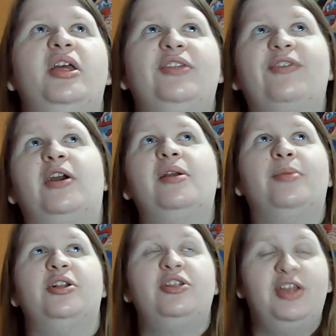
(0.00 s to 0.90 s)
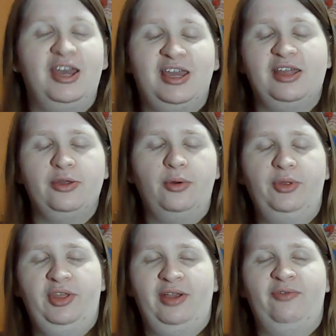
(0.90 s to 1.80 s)
very much taking the whole
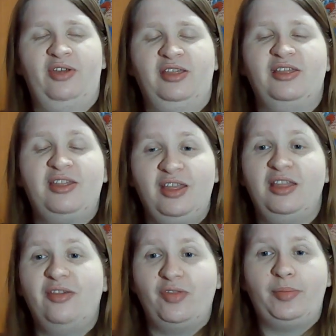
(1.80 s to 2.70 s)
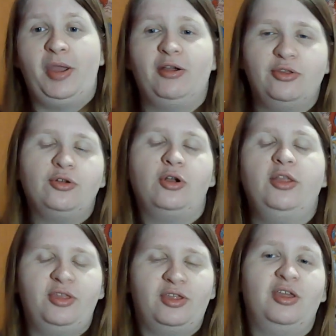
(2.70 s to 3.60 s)
thing of, like, the sins of the parents are
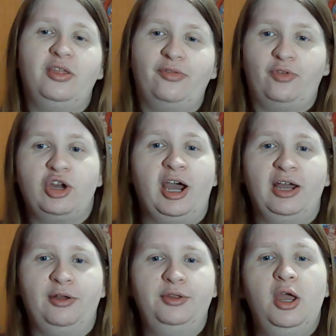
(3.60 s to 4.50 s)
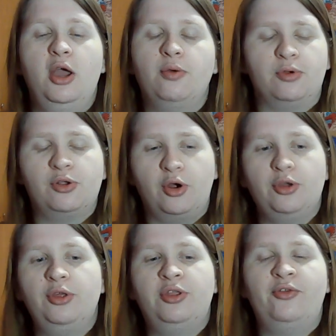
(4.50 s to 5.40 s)
not the sins of the child,
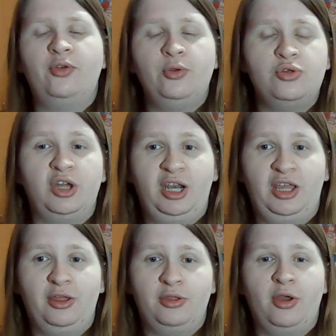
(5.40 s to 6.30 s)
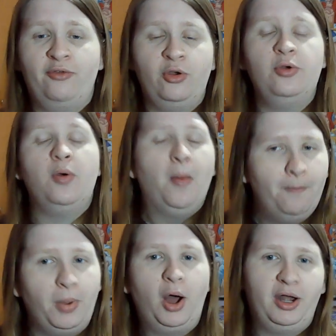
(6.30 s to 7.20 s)
regardless of who
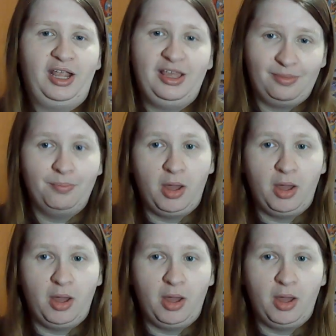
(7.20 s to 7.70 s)
Bonnie's